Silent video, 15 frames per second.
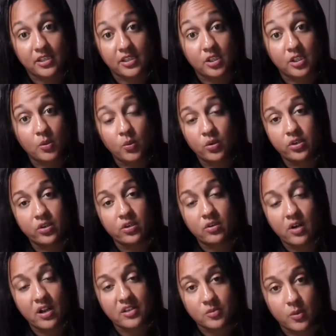You or your
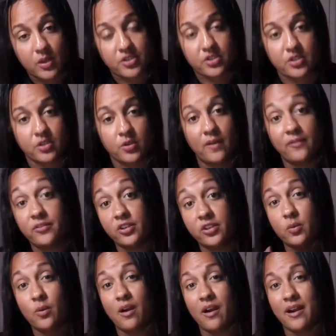cross watcher, whoever
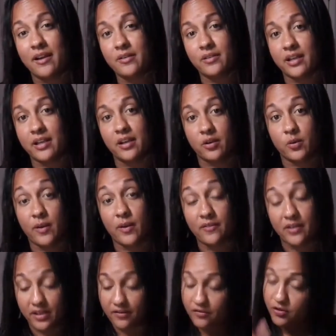you are, I don't care. Whoever,
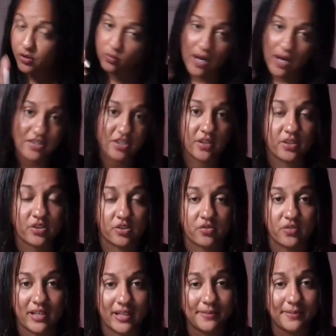and if you're watching this
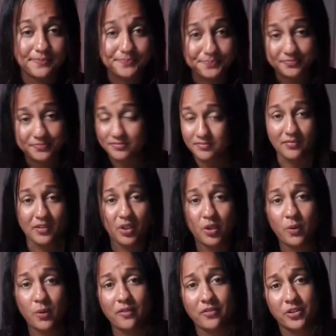reading,
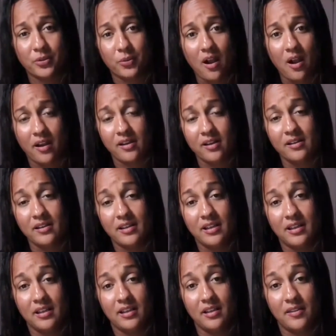whoever you are,
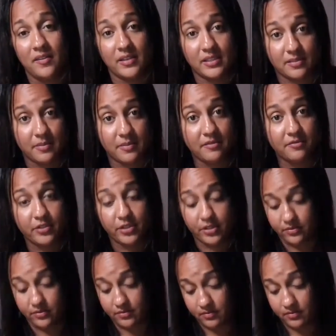then it's meant for you.